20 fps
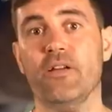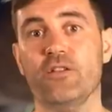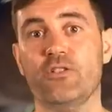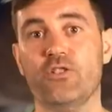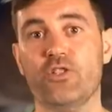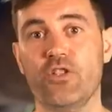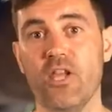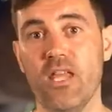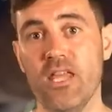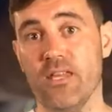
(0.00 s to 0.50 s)

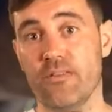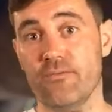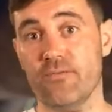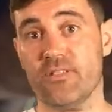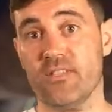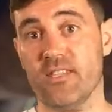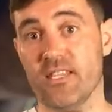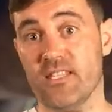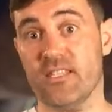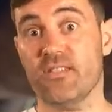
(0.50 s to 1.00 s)

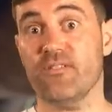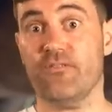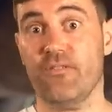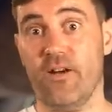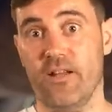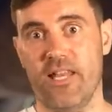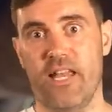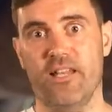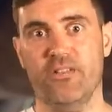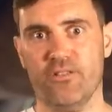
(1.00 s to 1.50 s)
achieves this
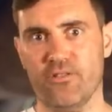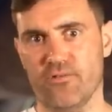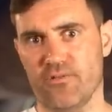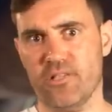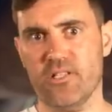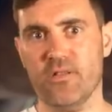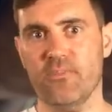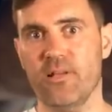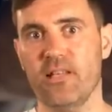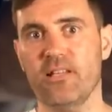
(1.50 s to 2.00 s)
financial
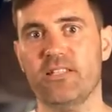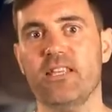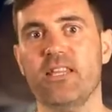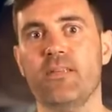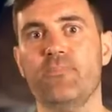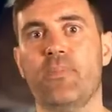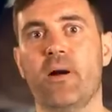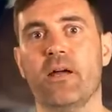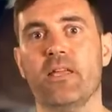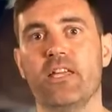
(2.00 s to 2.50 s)

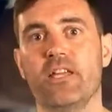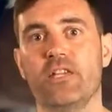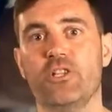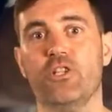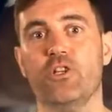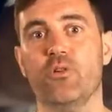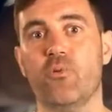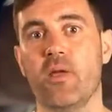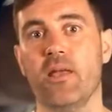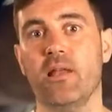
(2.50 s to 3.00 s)
stability by
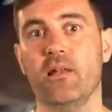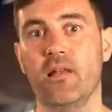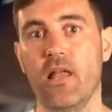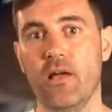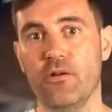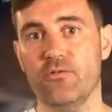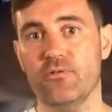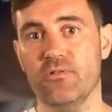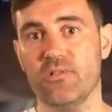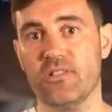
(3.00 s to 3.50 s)
issuing
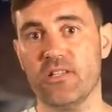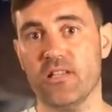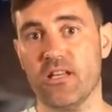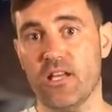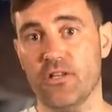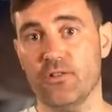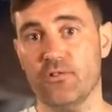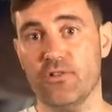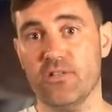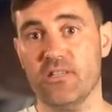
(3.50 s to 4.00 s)
loans to
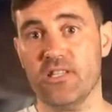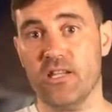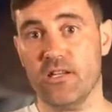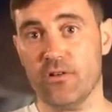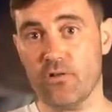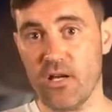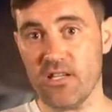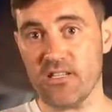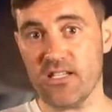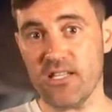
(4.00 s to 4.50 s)
countries in
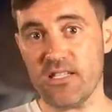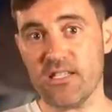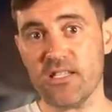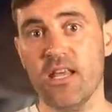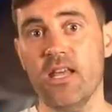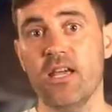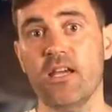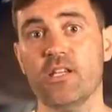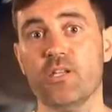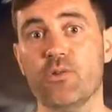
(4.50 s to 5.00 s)
crisis
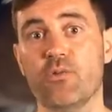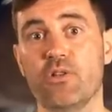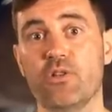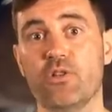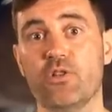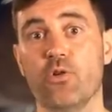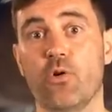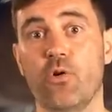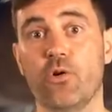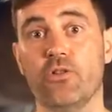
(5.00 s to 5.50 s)
to
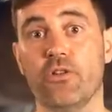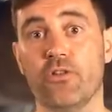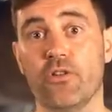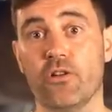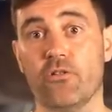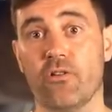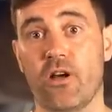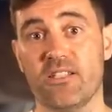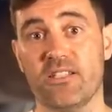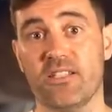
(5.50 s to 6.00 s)
ensure that
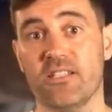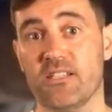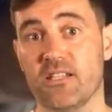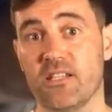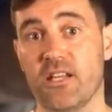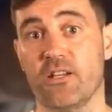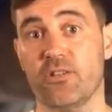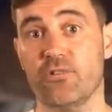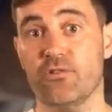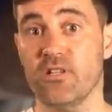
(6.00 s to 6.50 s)
the crisis
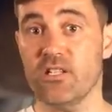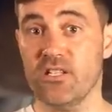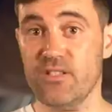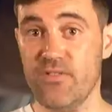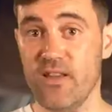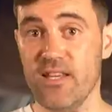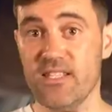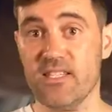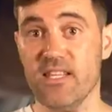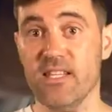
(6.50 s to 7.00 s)
the country is
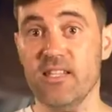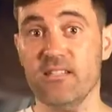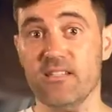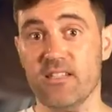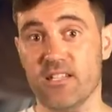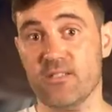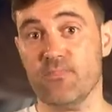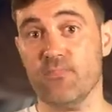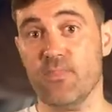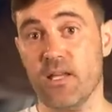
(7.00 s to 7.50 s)
facing
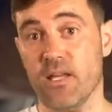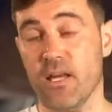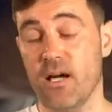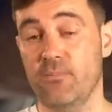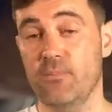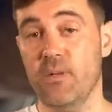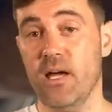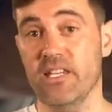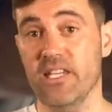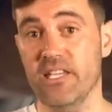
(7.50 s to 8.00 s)
doesn't
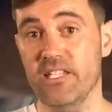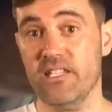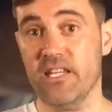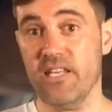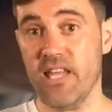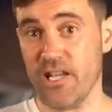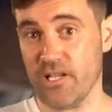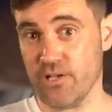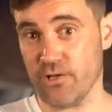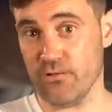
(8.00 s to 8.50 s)
become an
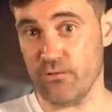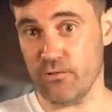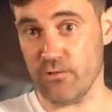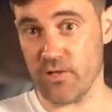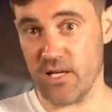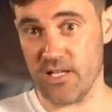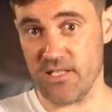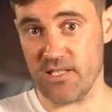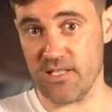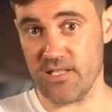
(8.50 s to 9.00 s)
international
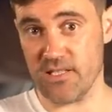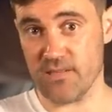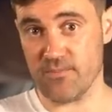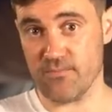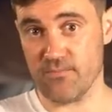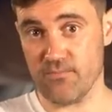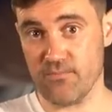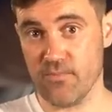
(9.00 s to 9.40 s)
crisis.